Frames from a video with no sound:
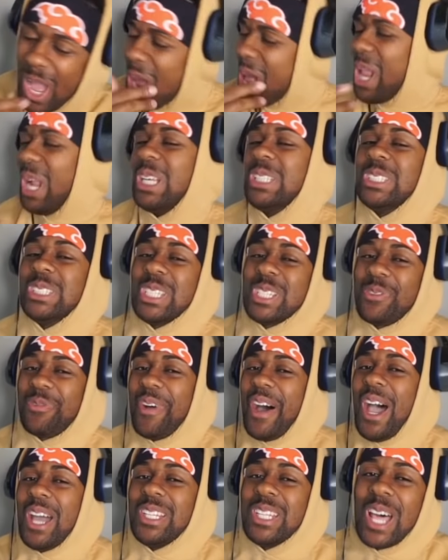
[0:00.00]

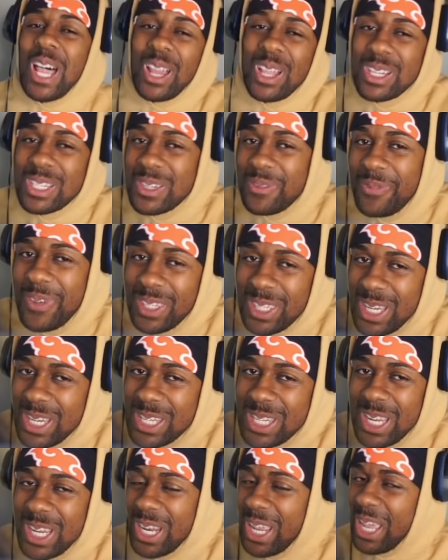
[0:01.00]

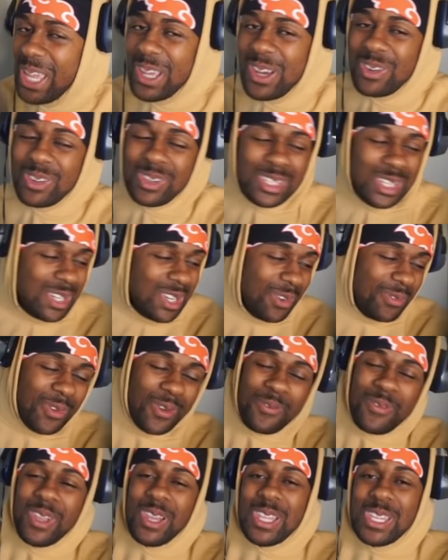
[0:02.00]
$5.50 ain't gonna, you know,
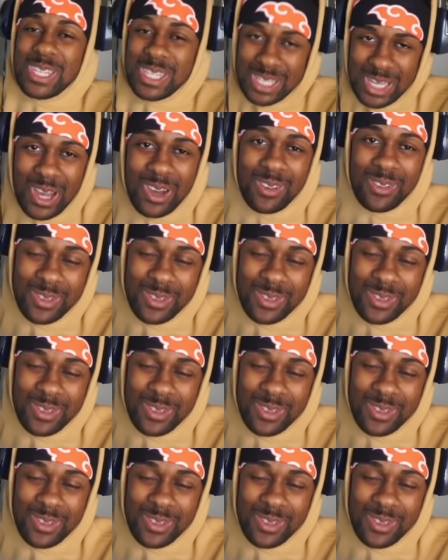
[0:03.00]
fulfill itself.